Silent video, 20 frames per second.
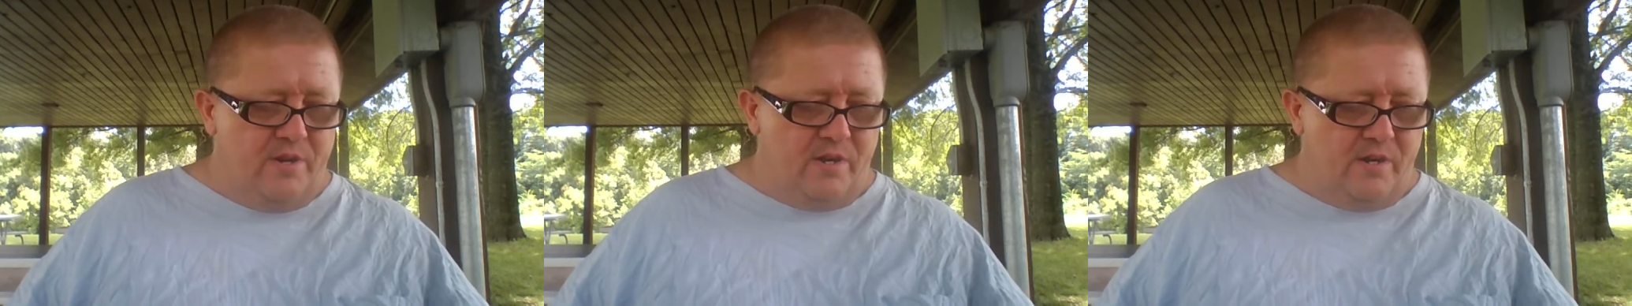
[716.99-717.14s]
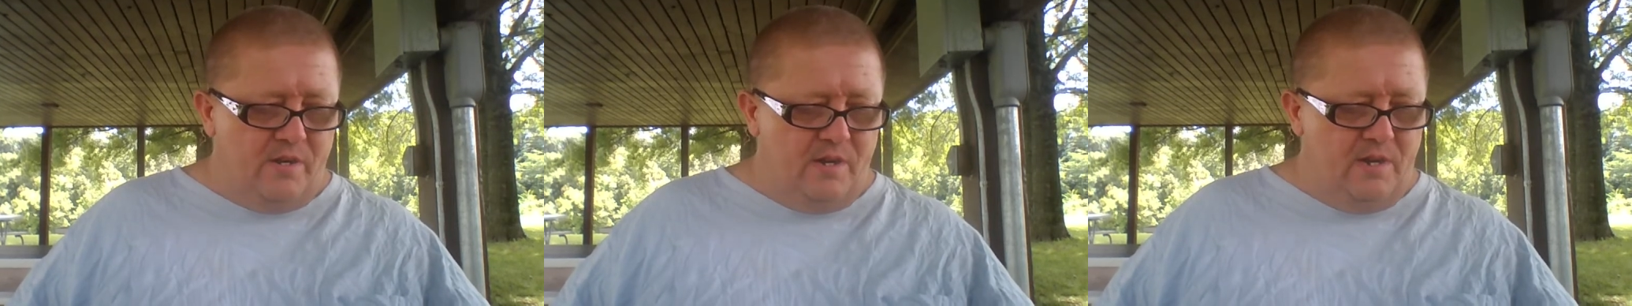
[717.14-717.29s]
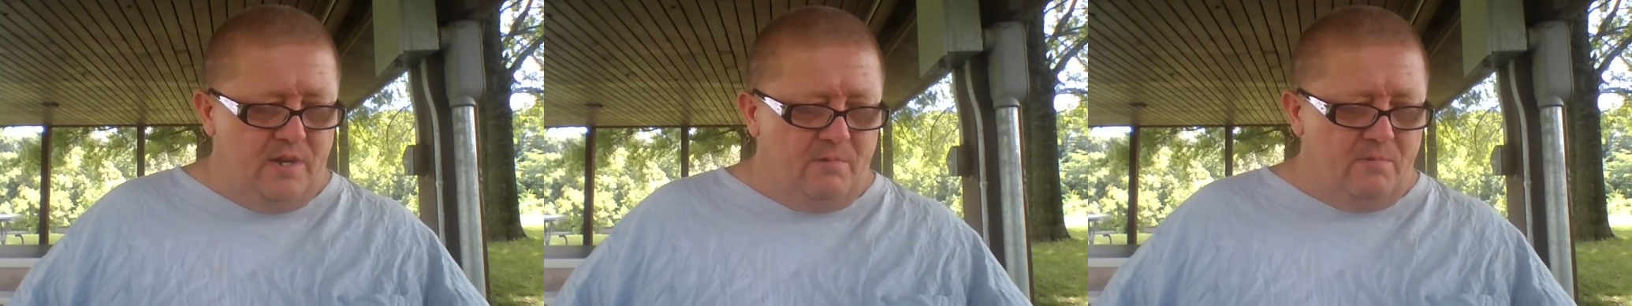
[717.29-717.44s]

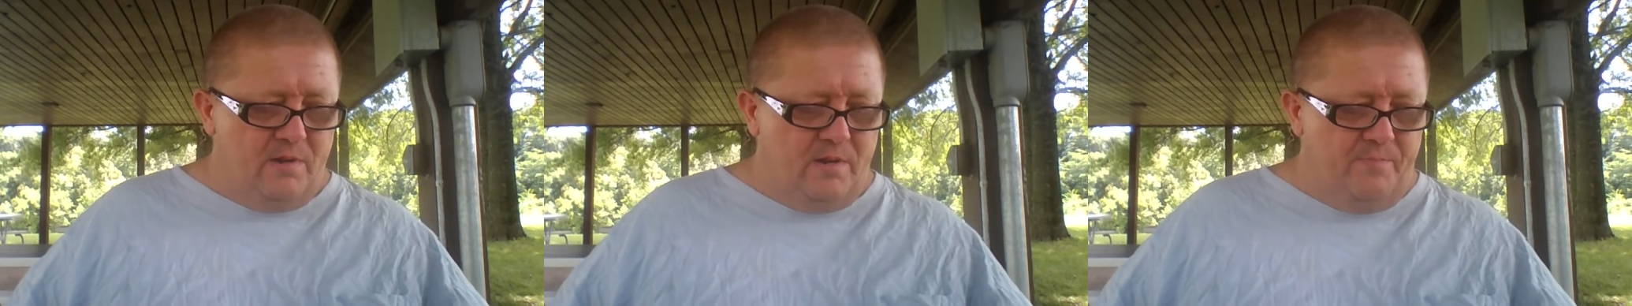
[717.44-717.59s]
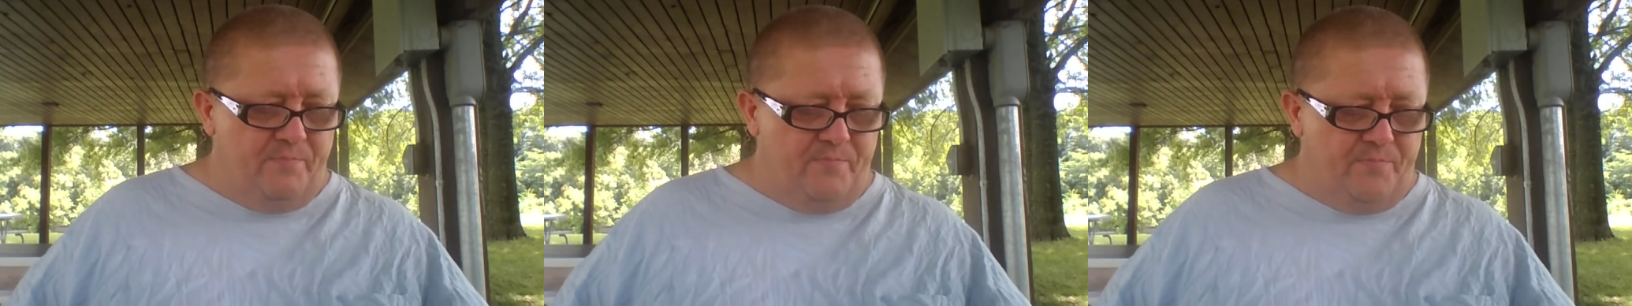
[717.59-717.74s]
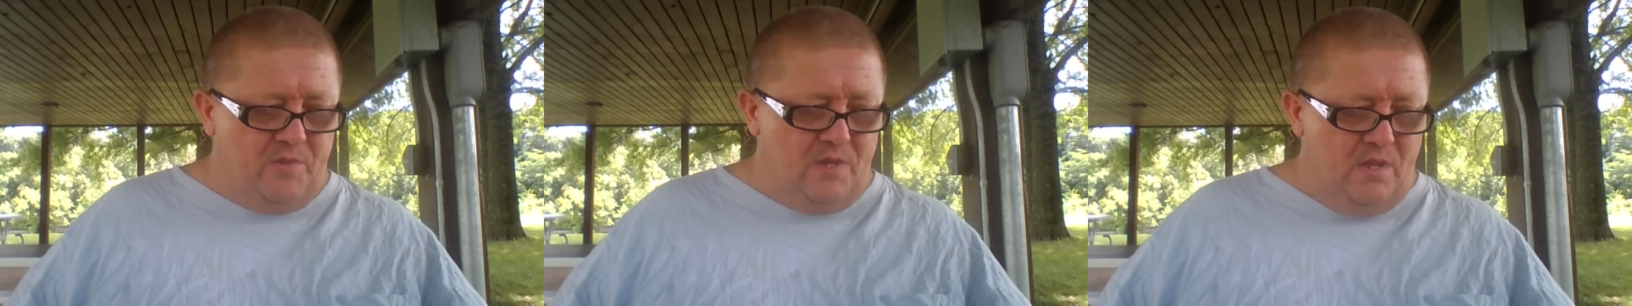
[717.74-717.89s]
here anyway.
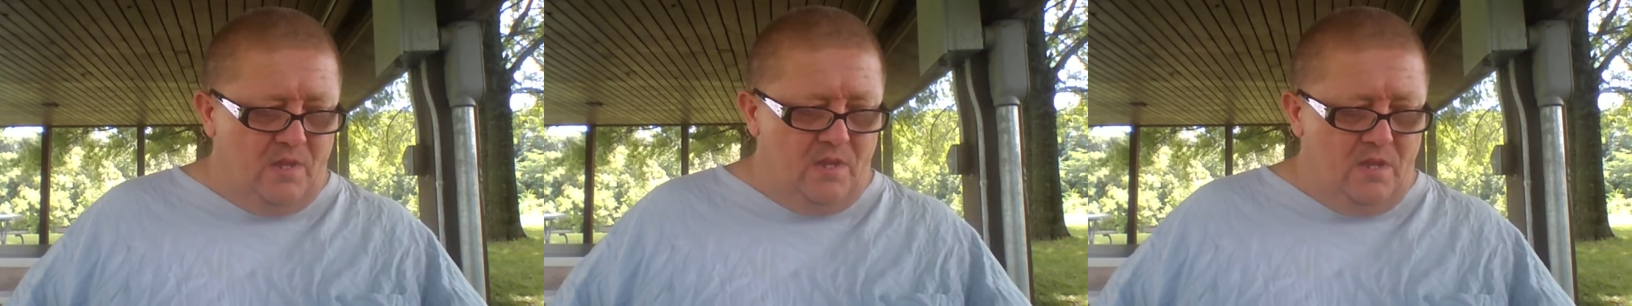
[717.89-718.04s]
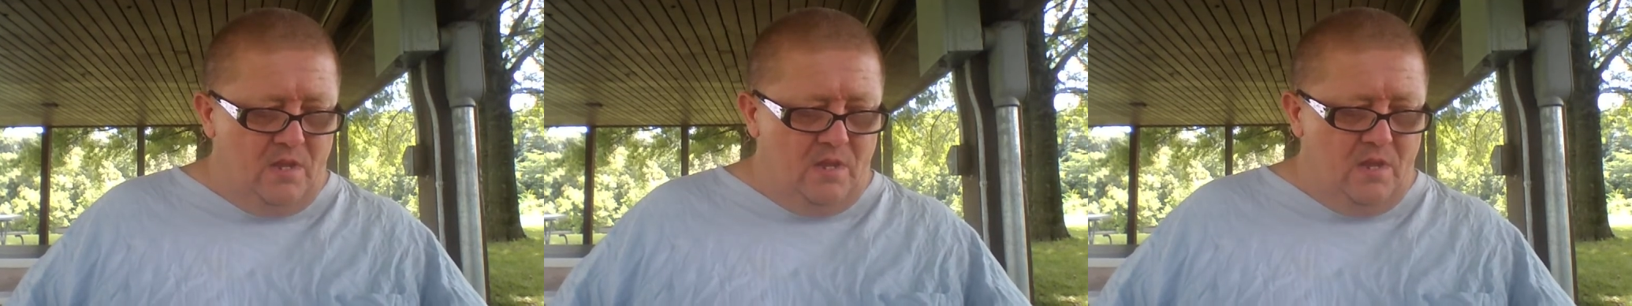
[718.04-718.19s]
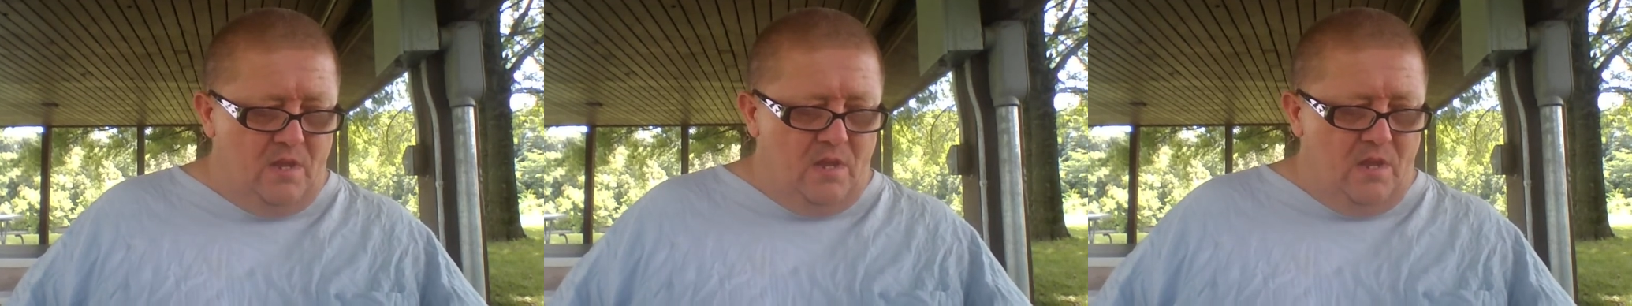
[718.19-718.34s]

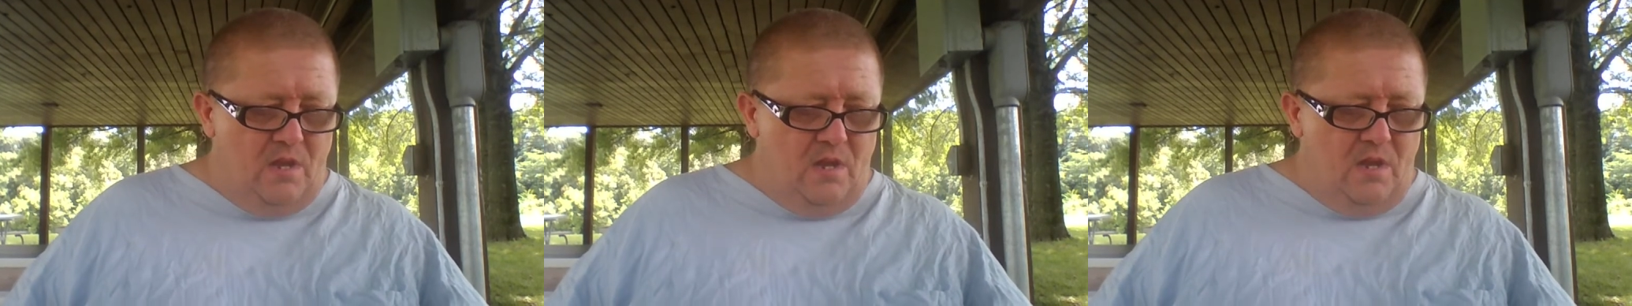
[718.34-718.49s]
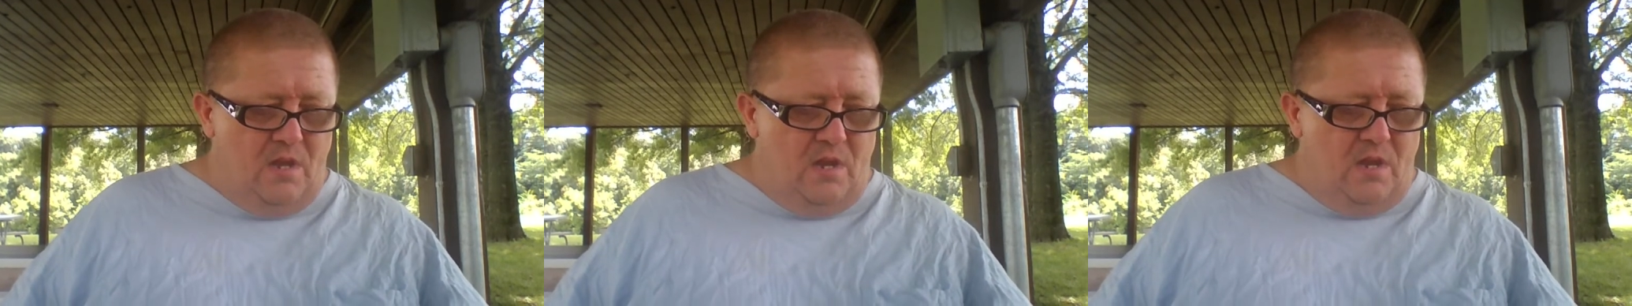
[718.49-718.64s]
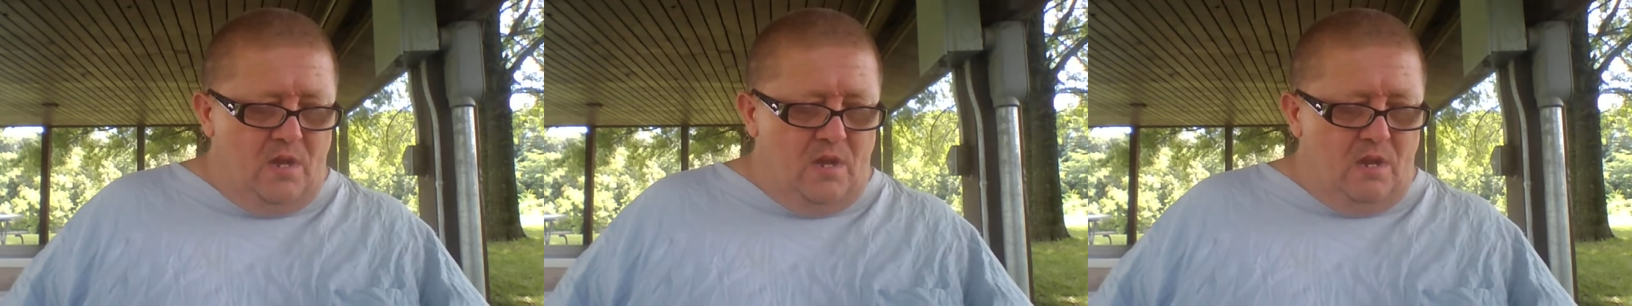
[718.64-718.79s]

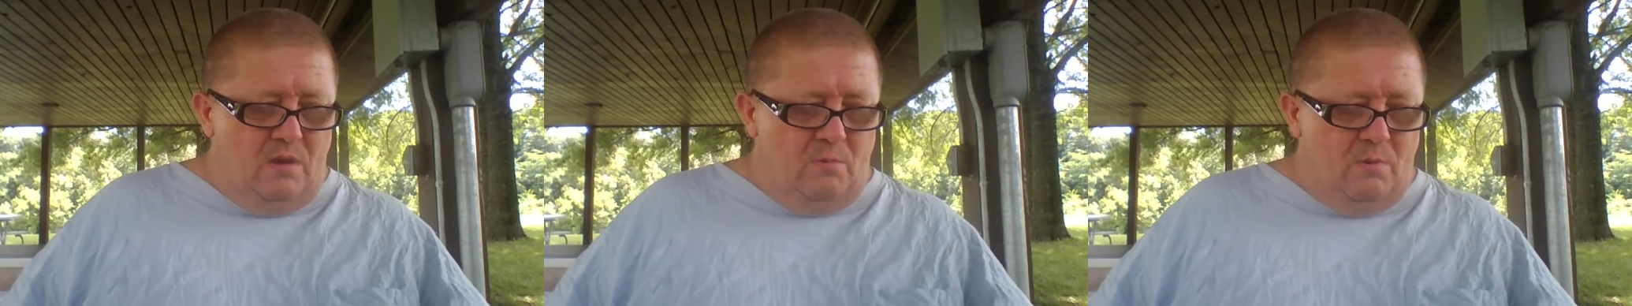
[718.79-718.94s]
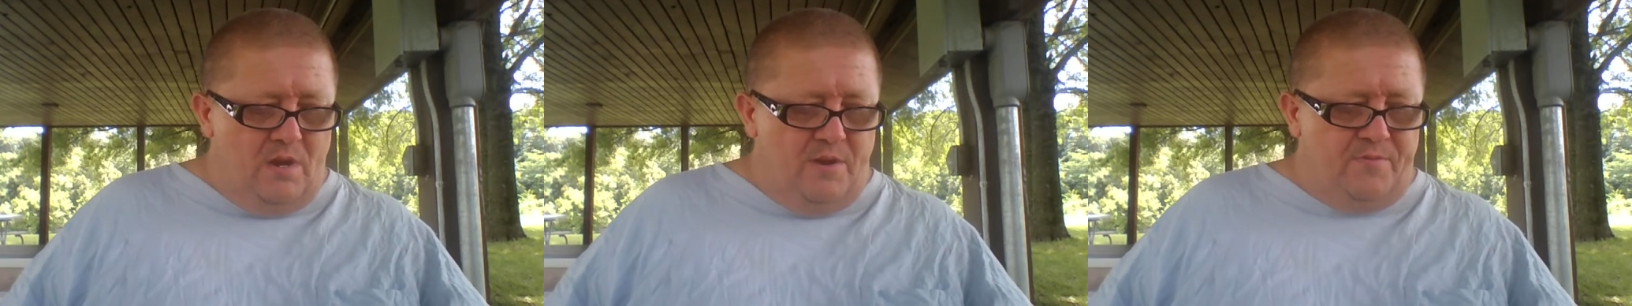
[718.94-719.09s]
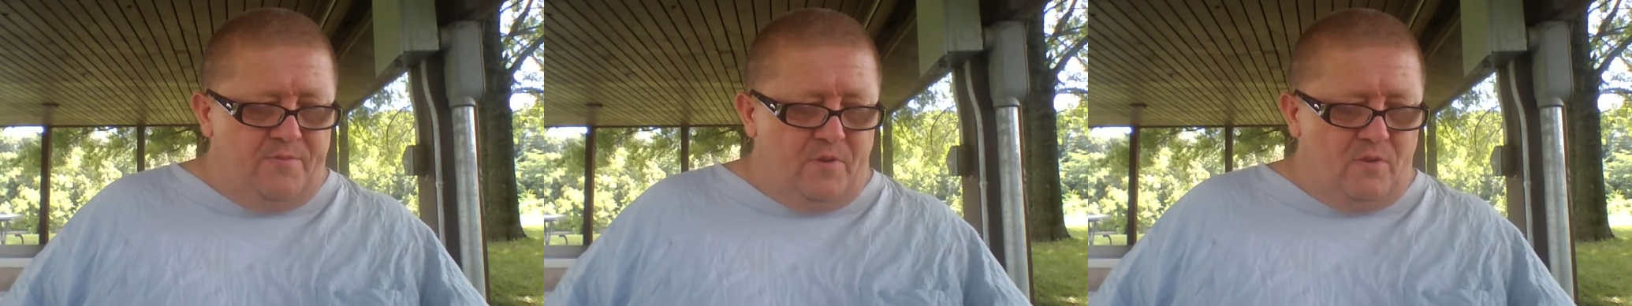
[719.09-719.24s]
A
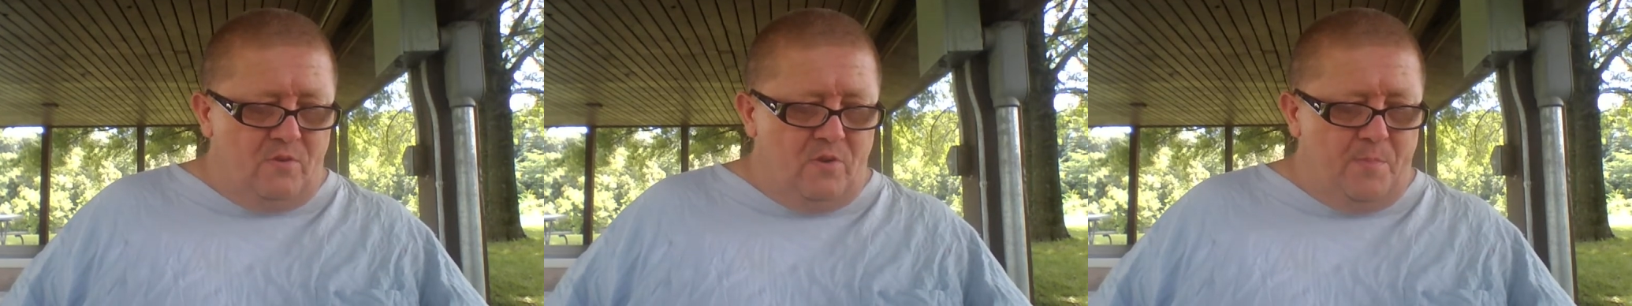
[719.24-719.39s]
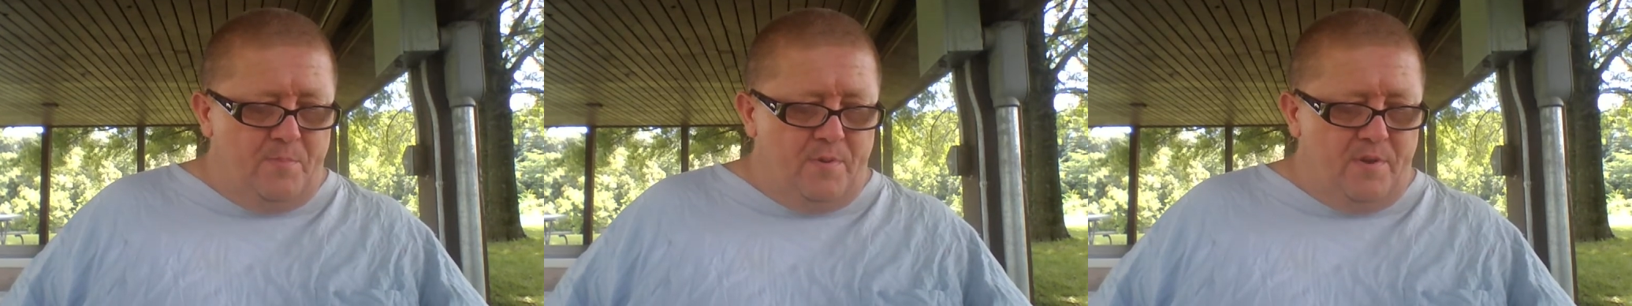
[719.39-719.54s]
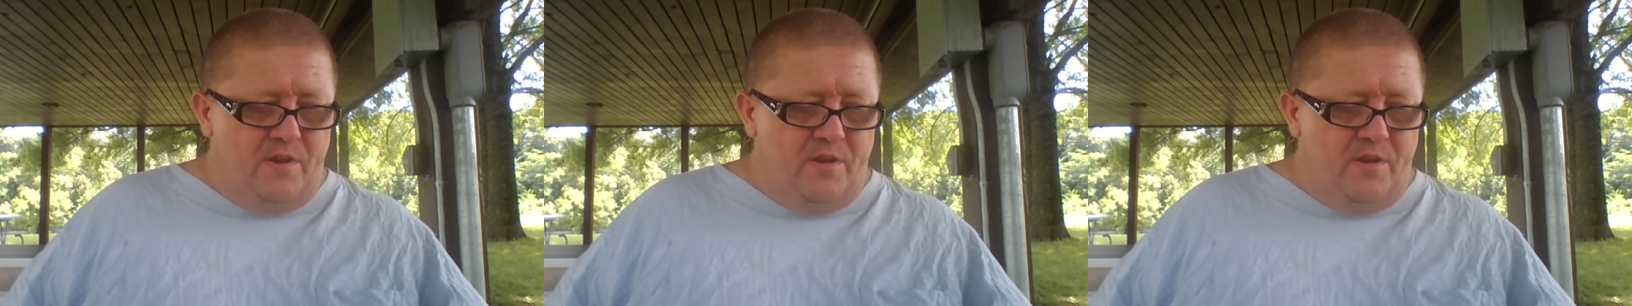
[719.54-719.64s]
way for a group of